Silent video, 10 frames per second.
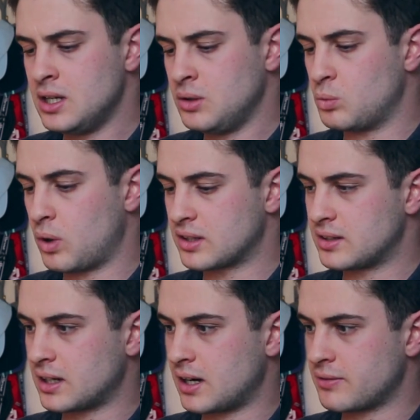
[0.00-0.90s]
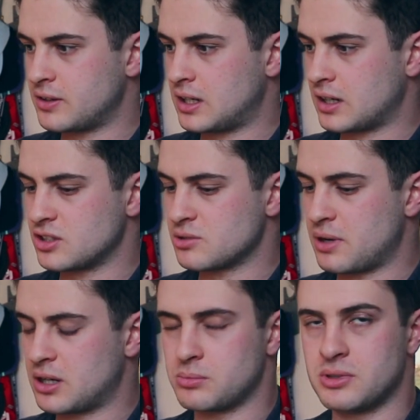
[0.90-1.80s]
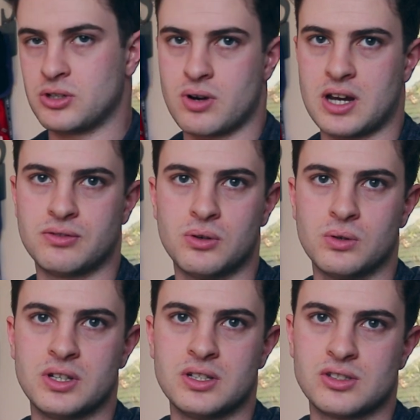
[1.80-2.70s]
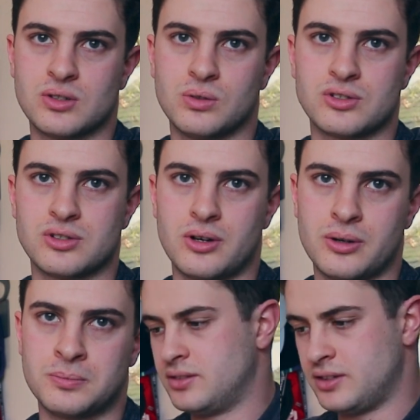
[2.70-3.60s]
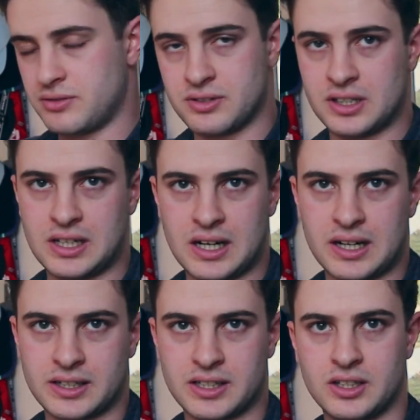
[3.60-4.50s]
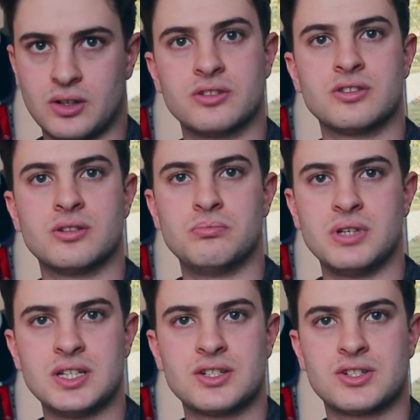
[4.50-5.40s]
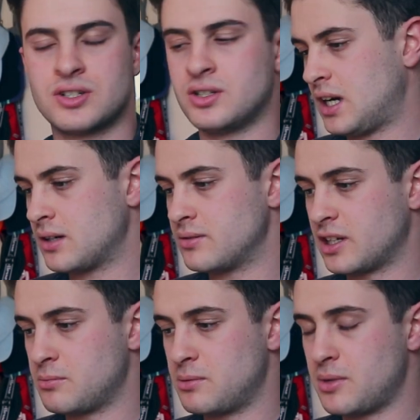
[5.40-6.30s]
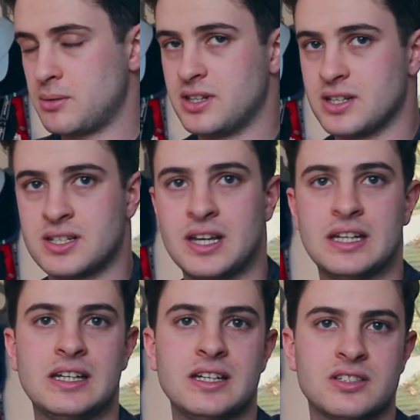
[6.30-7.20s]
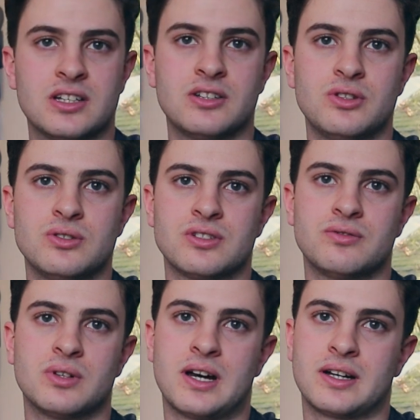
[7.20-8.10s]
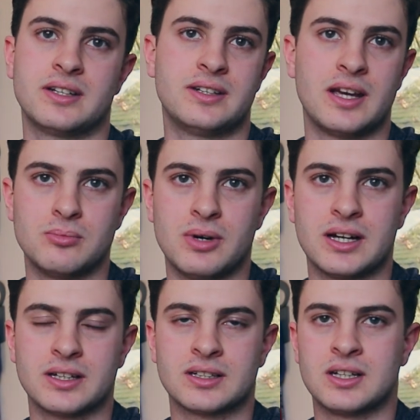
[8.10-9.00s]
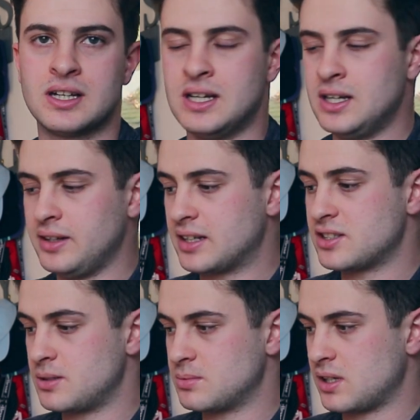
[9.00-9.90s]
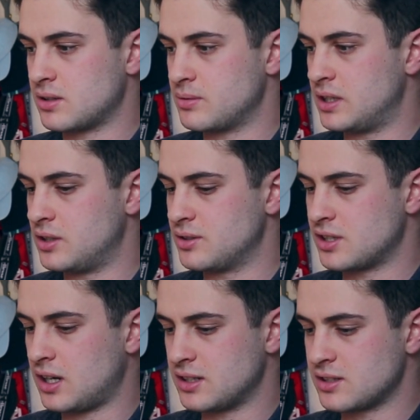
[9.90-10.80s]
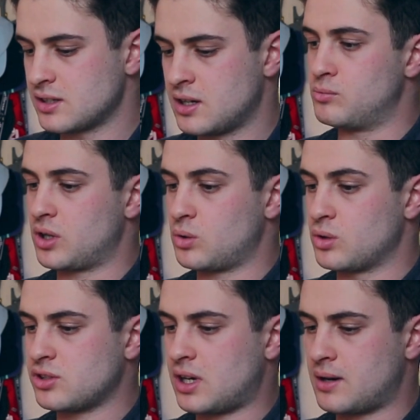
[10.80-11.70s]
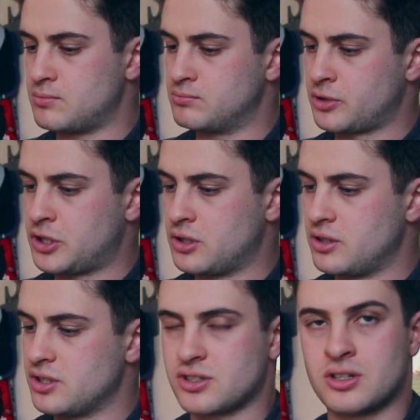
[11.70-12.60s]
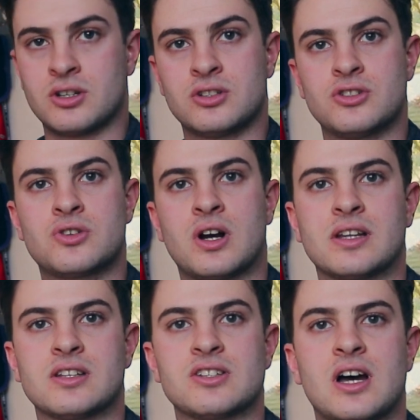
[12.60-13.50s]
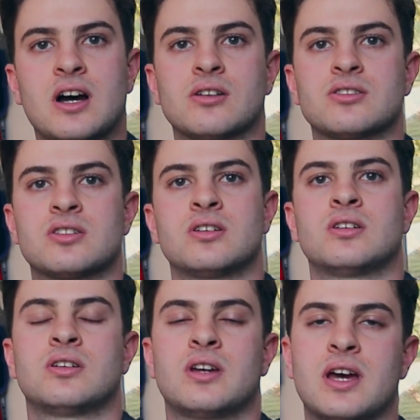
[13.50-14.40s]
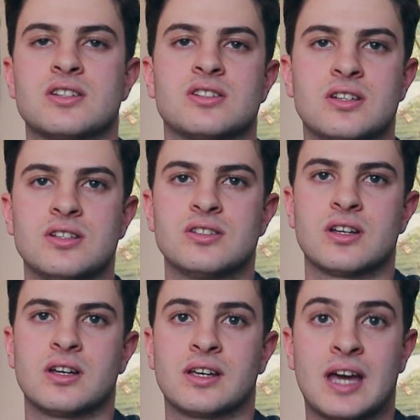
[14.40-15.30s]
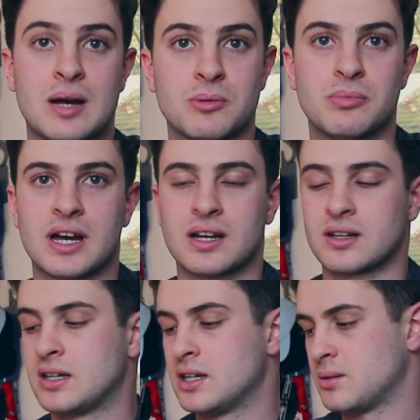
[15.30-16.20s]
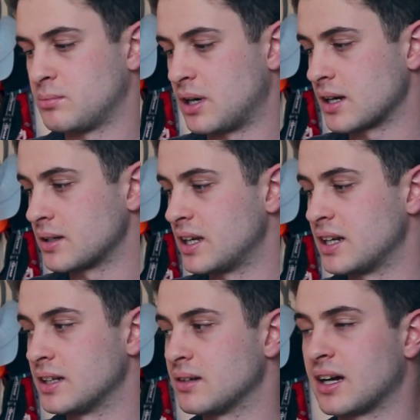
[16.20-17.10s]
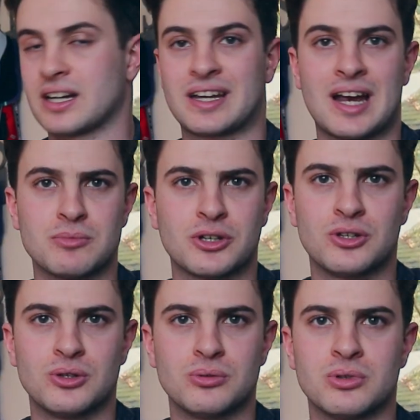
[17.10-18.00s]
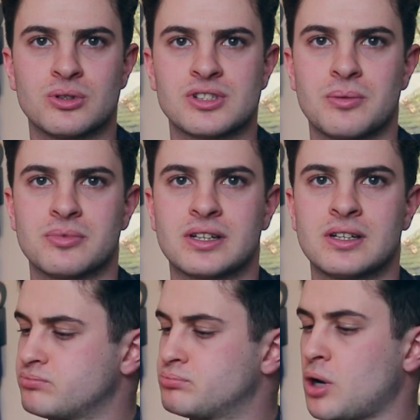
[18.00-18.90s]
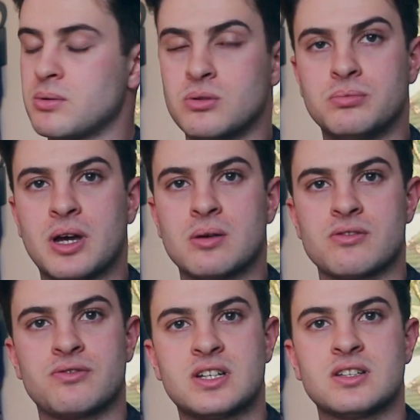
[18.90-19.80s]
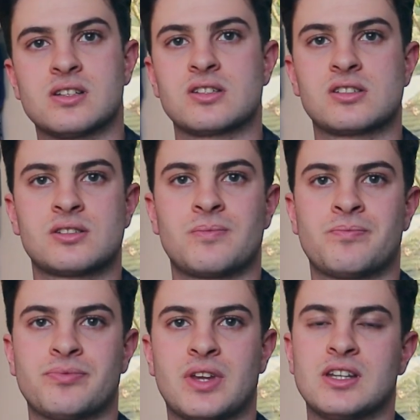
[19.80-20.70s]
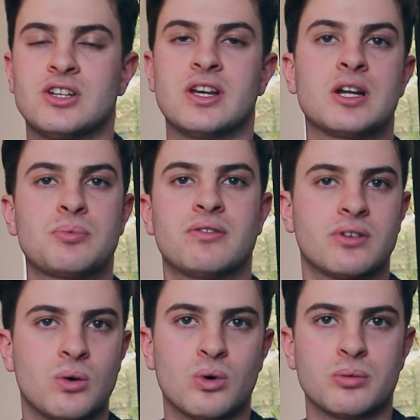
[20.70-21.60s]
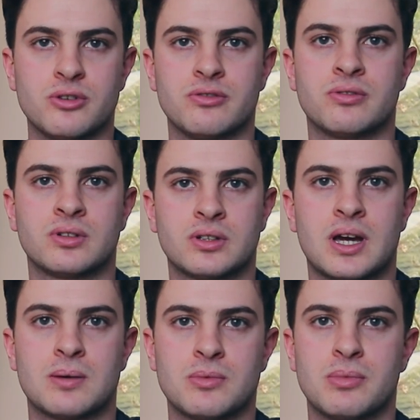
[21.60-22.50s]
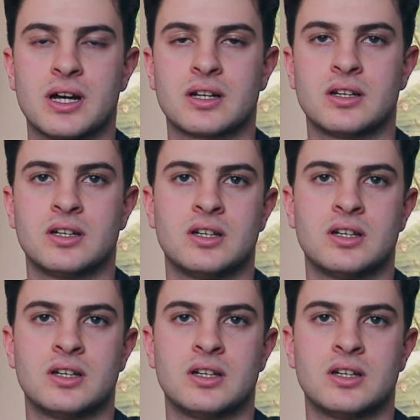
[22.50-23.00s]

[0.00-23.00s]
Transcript: One thing I feel like this bag would be great for is also definitely hiking, going to the beach. I'd recommend maybe the 10 litre if you're using for like a day bag. That seems like a really good size. What also I'm curious to try this out as is a camera bag, by getting like a camera cube or something. Probably will be able to fit in this, and then you end up having a waterproof camera bag.